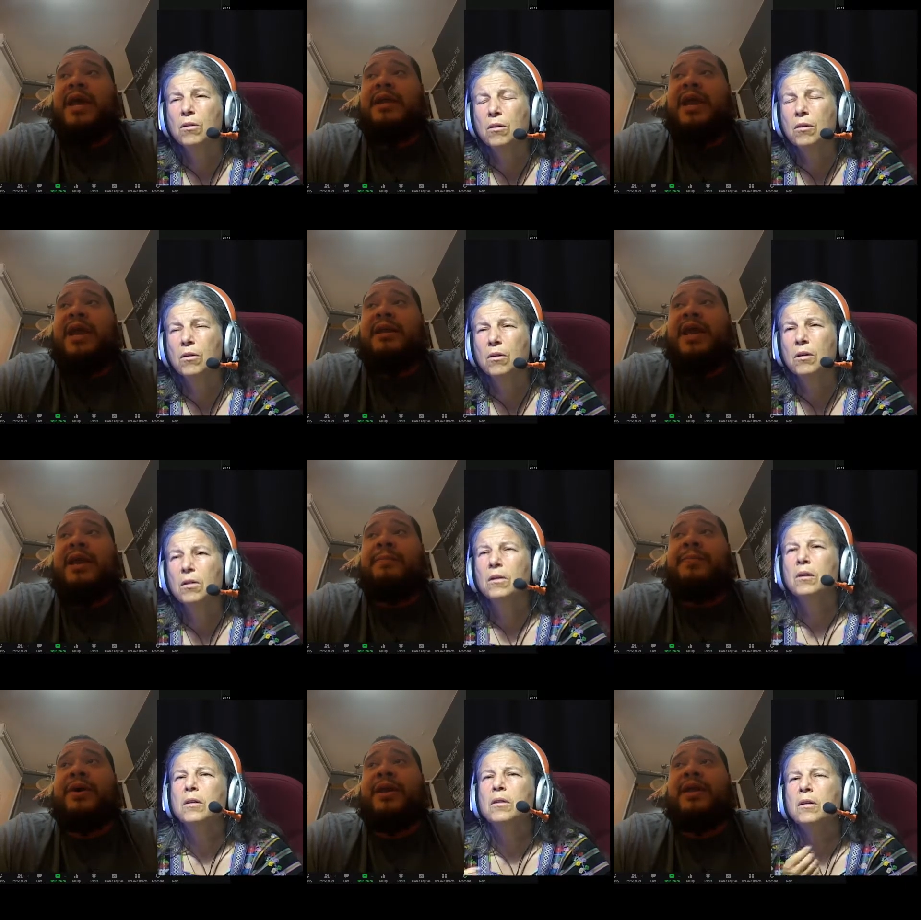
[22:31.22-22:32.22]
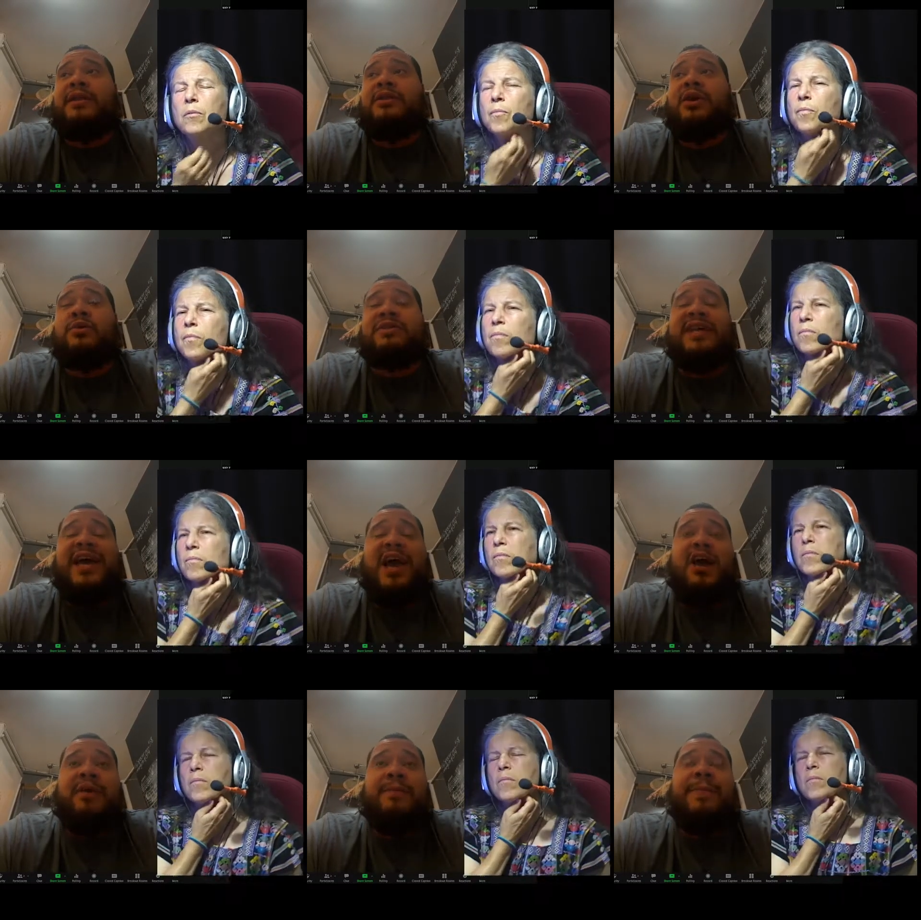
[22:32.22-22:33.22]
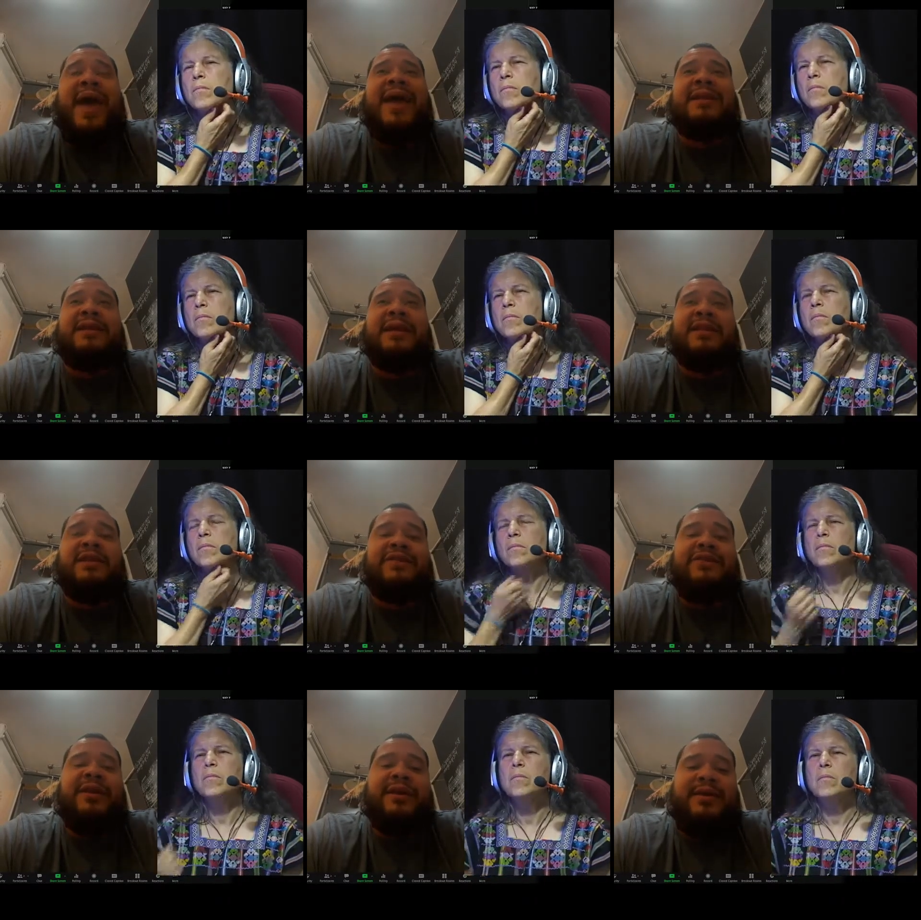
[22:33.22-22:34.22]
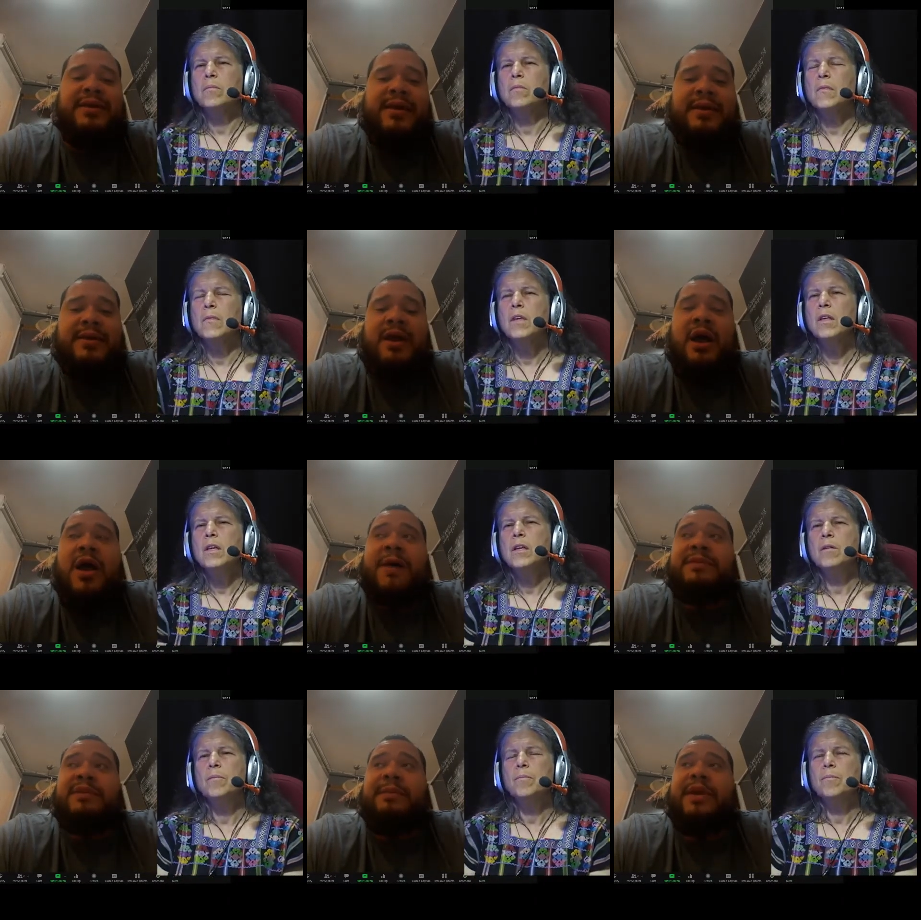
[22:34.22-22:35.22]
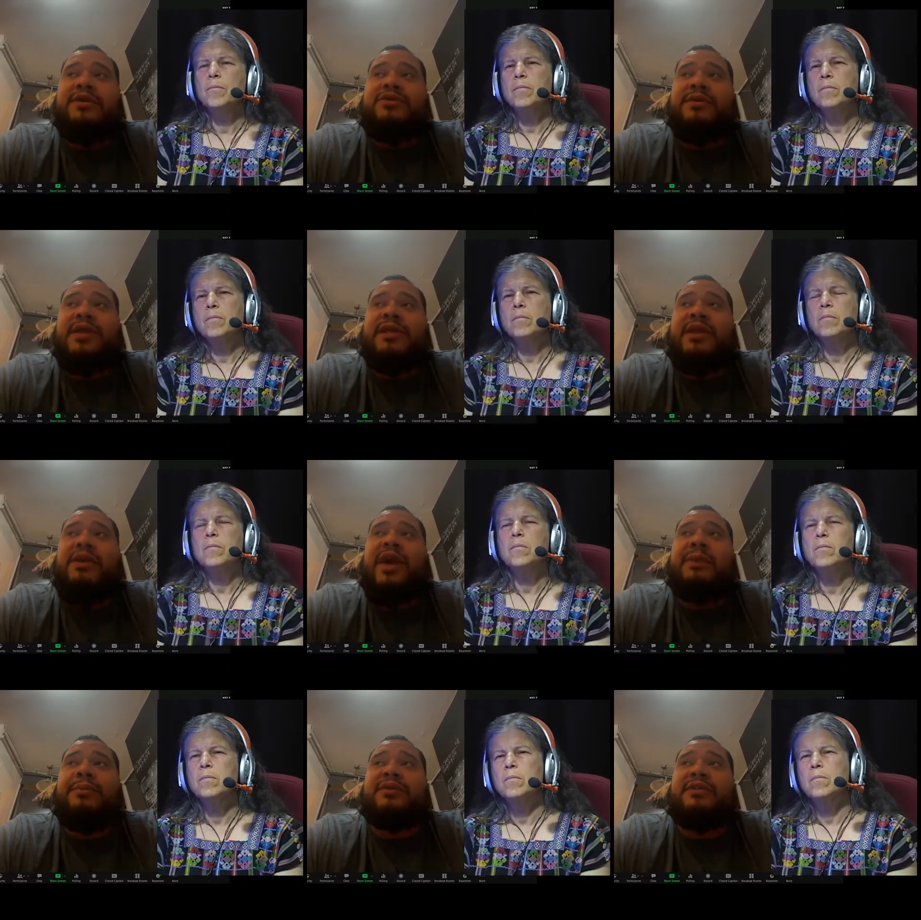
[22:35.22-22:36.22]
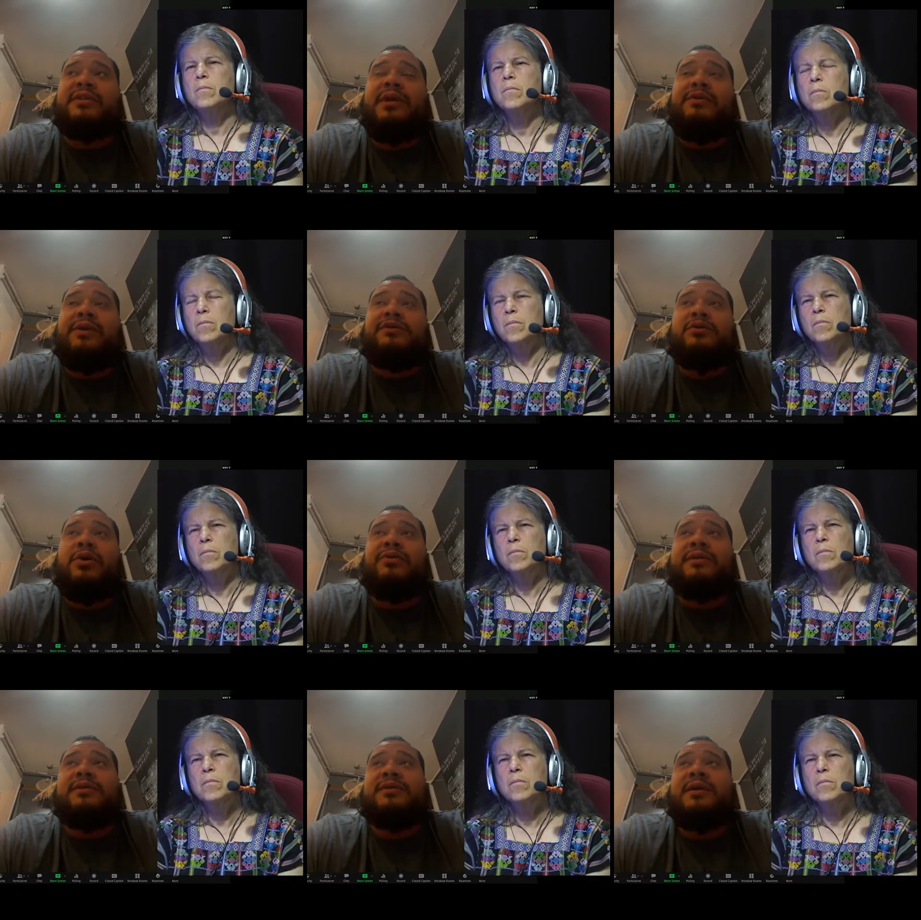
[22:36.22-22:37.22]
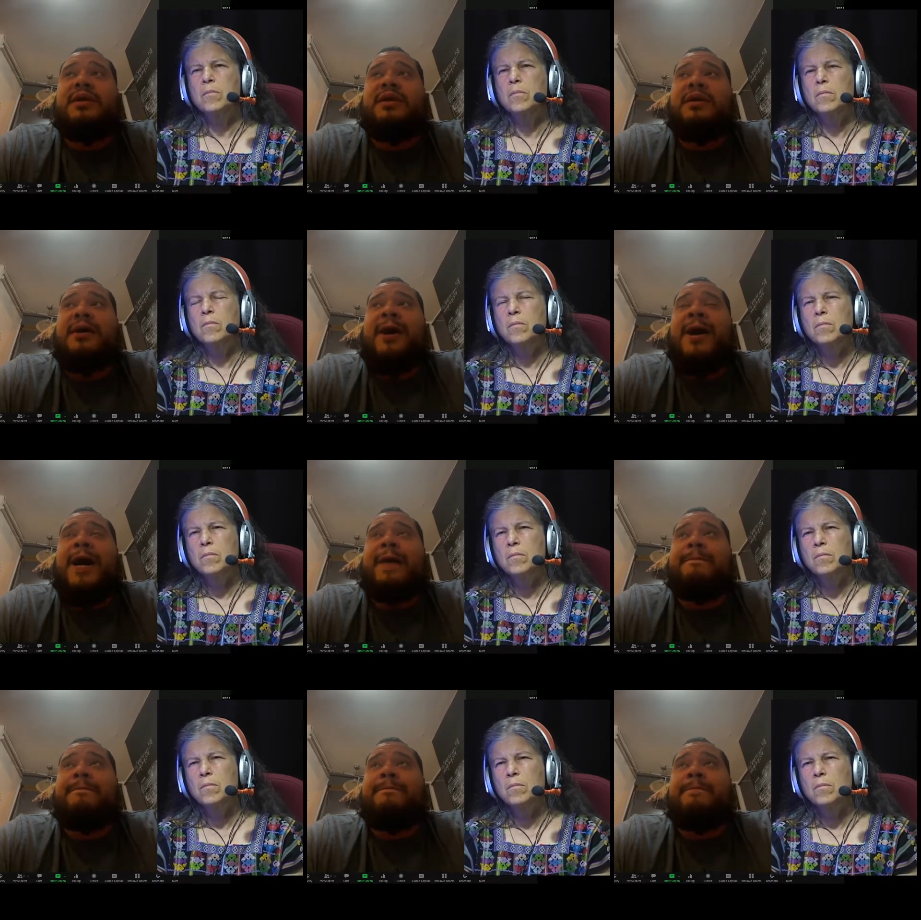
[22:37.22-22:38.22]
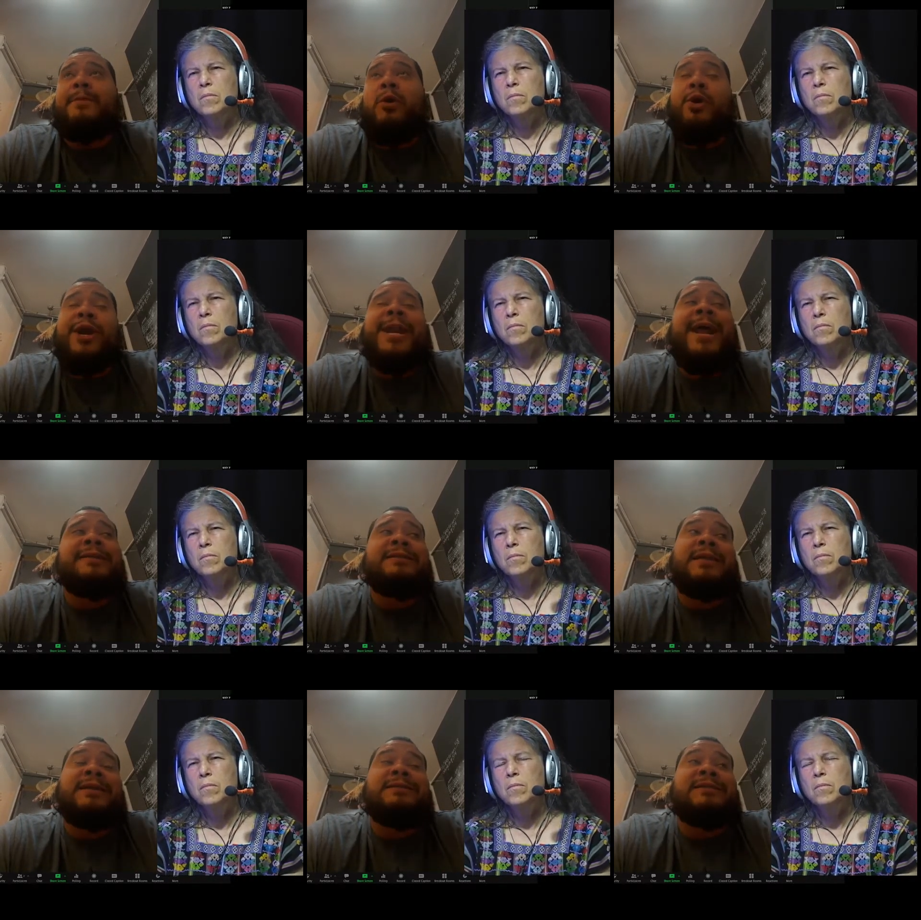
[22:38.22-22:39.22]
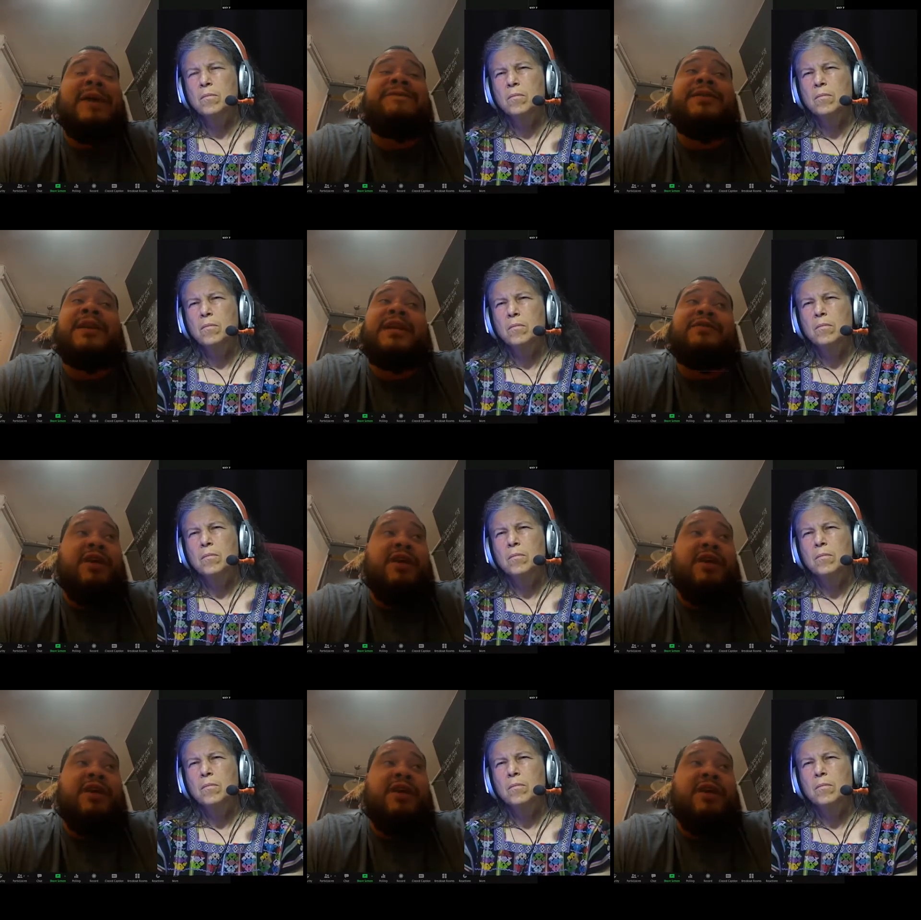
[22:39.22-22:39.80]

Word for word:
Speaker 1: and, and, and putting those that are impacted in the front um, to make sure that they're able to tell their stories. Um, organizing is definitely